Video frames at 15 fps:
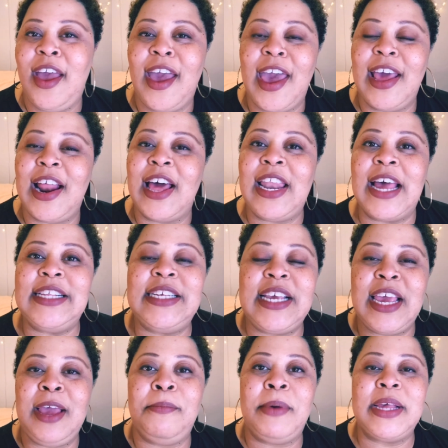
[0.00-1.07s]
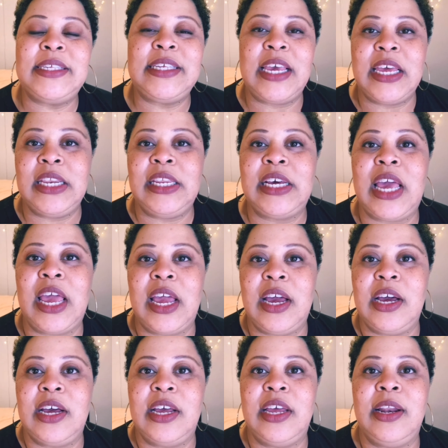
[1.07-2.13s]
and I like to keep my skin looking
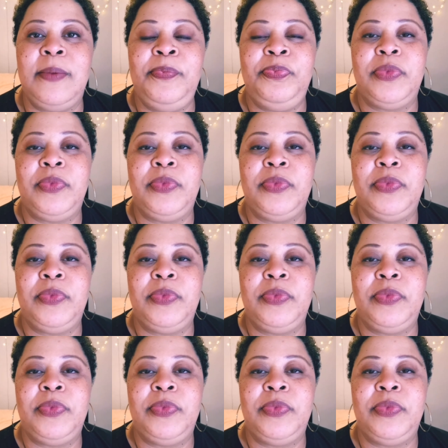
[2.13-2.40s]
good.